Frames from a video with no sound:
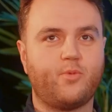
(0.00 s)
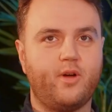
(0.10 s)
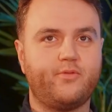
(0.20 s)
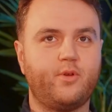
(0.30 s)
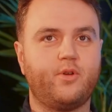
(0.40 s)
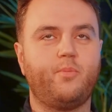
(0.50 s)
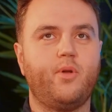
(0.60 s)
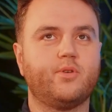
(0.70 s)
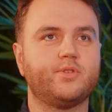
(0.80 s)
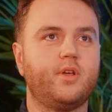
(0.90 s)
quite a few good
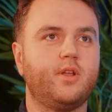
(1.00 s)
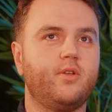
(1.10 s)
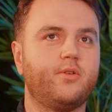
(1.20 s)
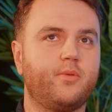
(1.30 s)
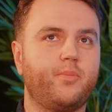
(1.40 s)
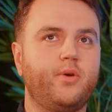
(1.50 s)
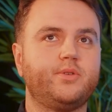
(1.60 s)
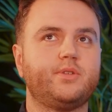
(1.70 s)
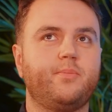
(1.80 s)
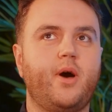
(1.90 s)
blogs on it, a lot of good
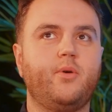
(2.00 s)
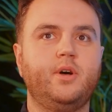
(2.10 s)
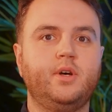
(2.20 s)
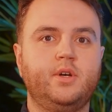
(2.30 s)
posts about,